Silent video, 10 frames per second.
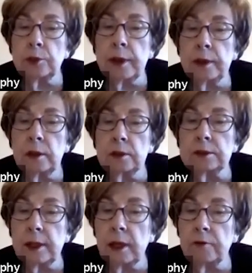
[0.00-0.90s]
adults
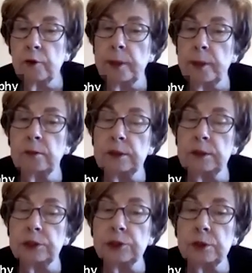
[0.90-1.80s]
have around
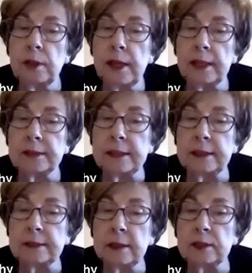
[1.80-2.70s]
digital access,
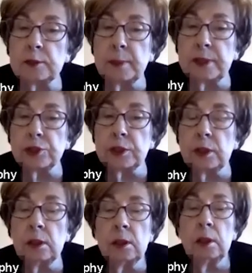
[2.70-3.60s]

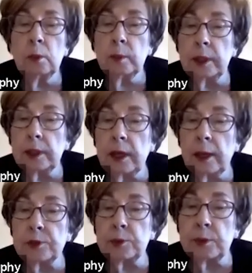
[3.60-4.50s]
especially when it
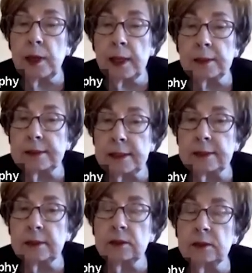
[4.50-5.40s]
comes to
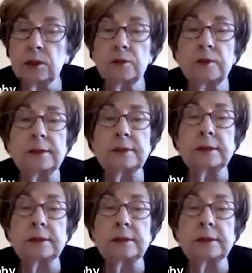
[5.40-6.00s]
accessing service?